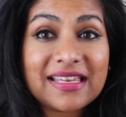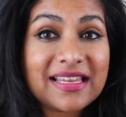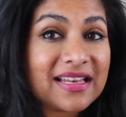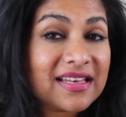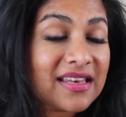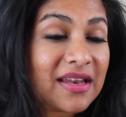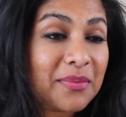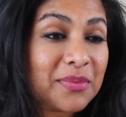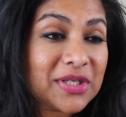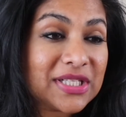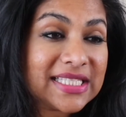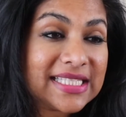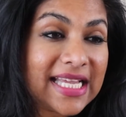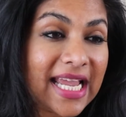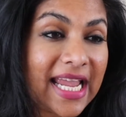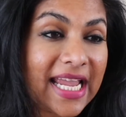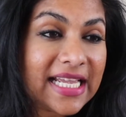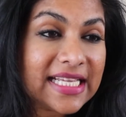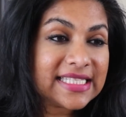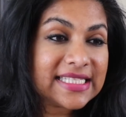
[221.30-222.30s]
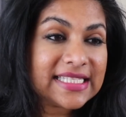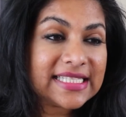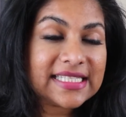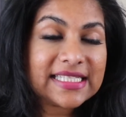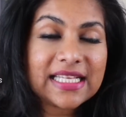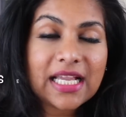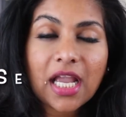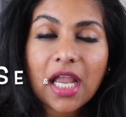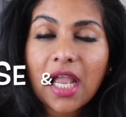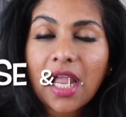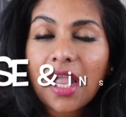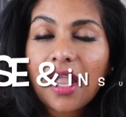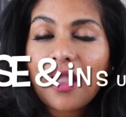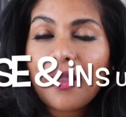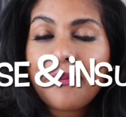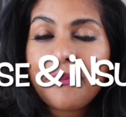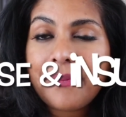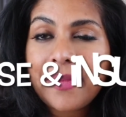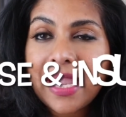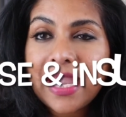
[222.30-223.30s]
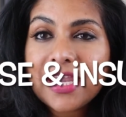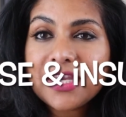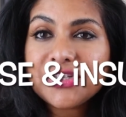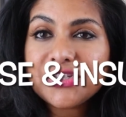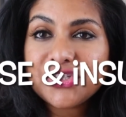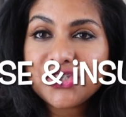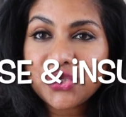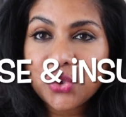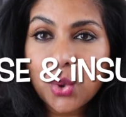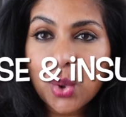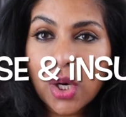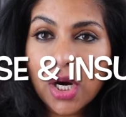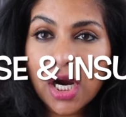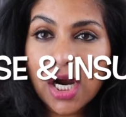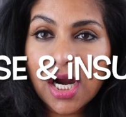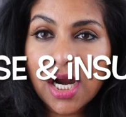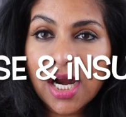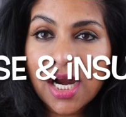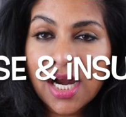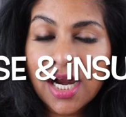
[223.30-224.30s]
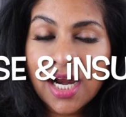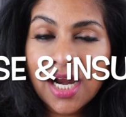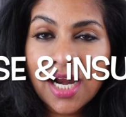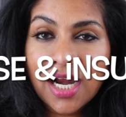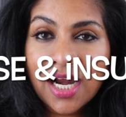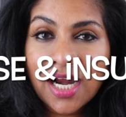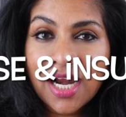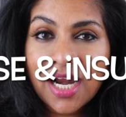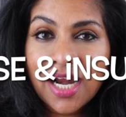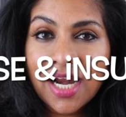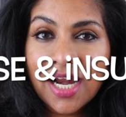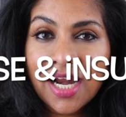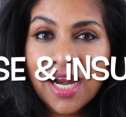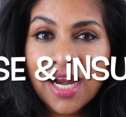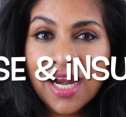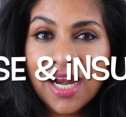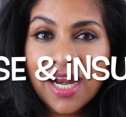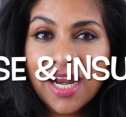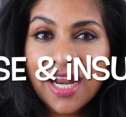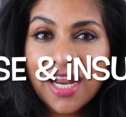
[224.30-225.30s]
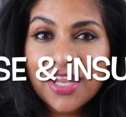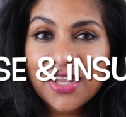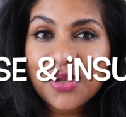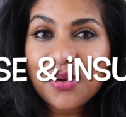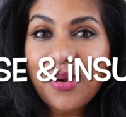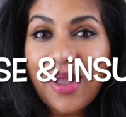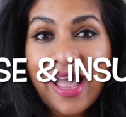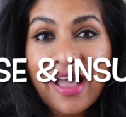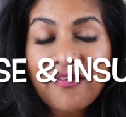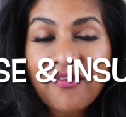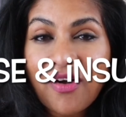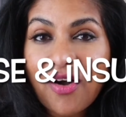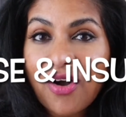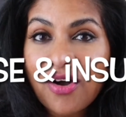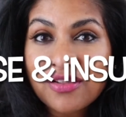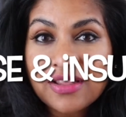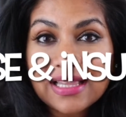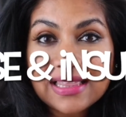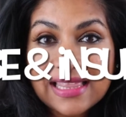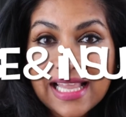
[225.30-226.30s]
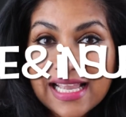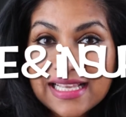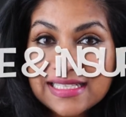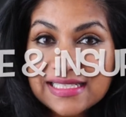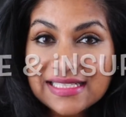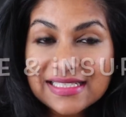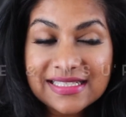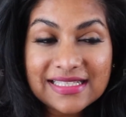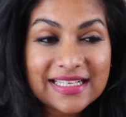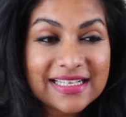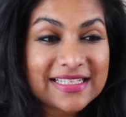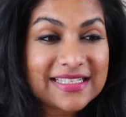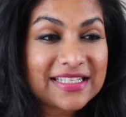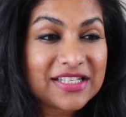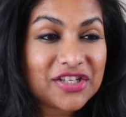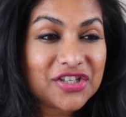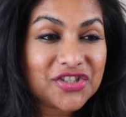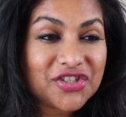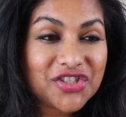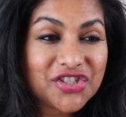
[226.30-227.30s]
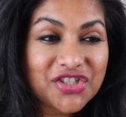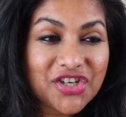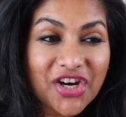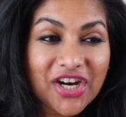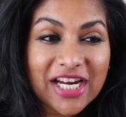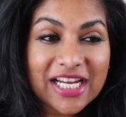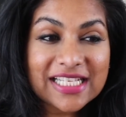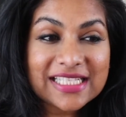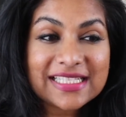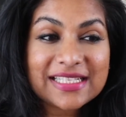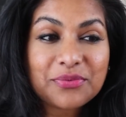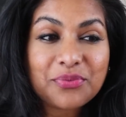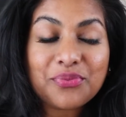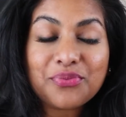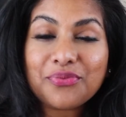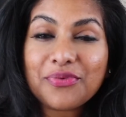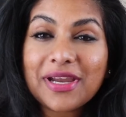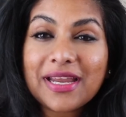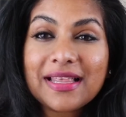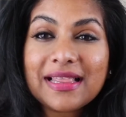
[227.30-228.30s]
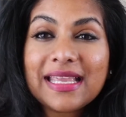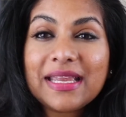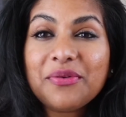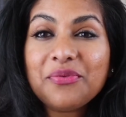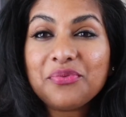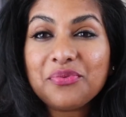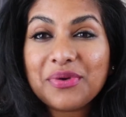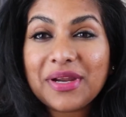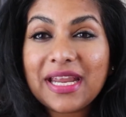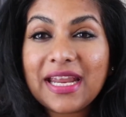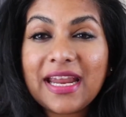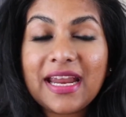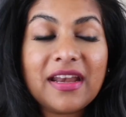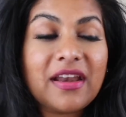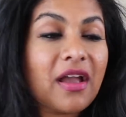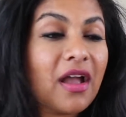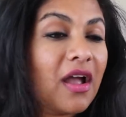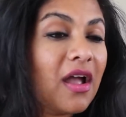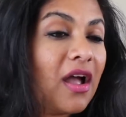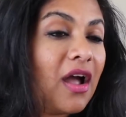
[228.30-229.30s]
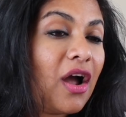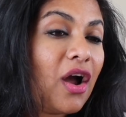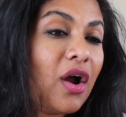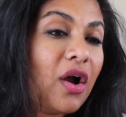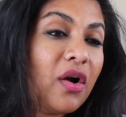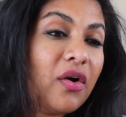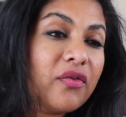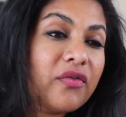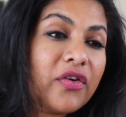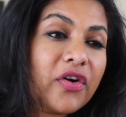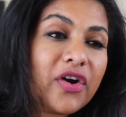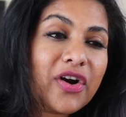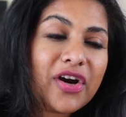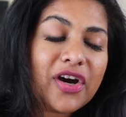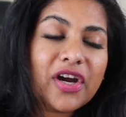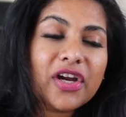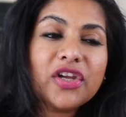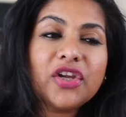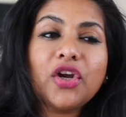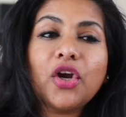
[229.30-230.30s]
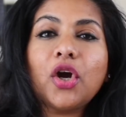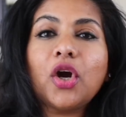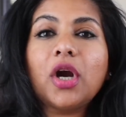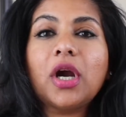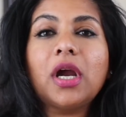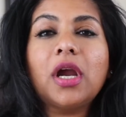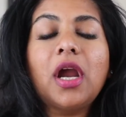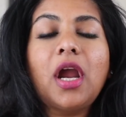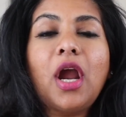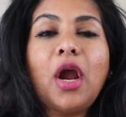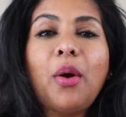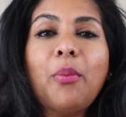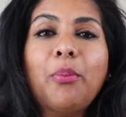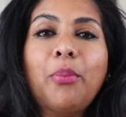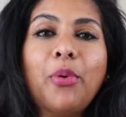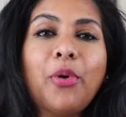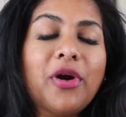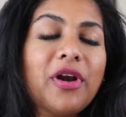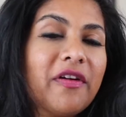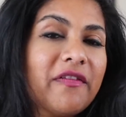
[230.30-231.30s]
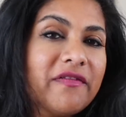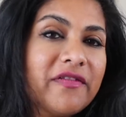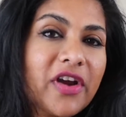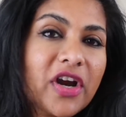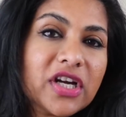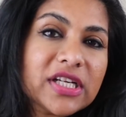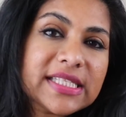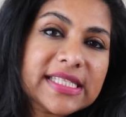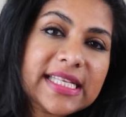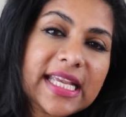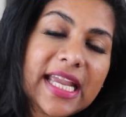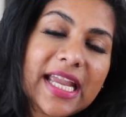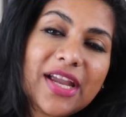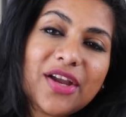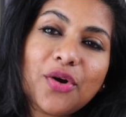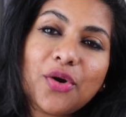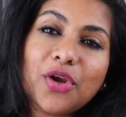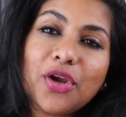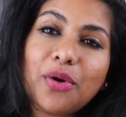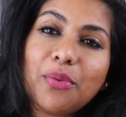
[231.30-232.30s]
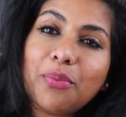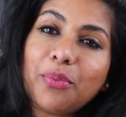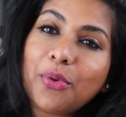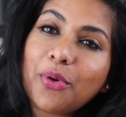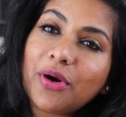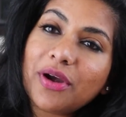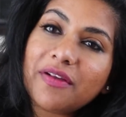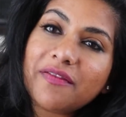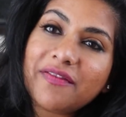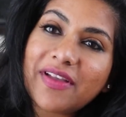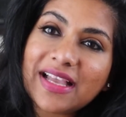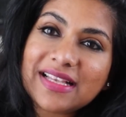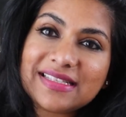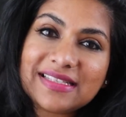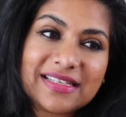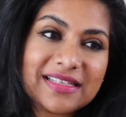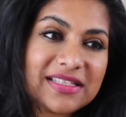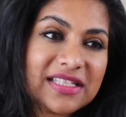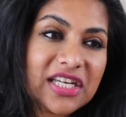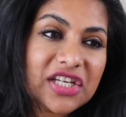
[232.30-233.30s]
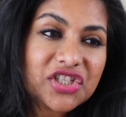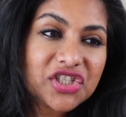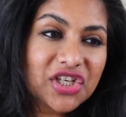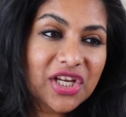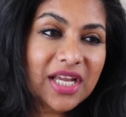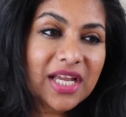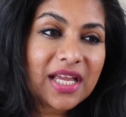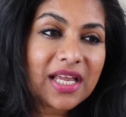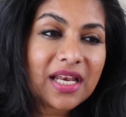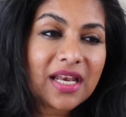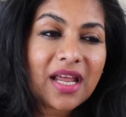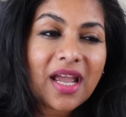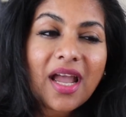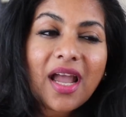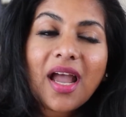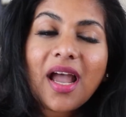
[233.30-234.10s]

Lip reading: number 6, make sure you have all the licenses and insurance. Really read over your board of nursing or your board of esthetician,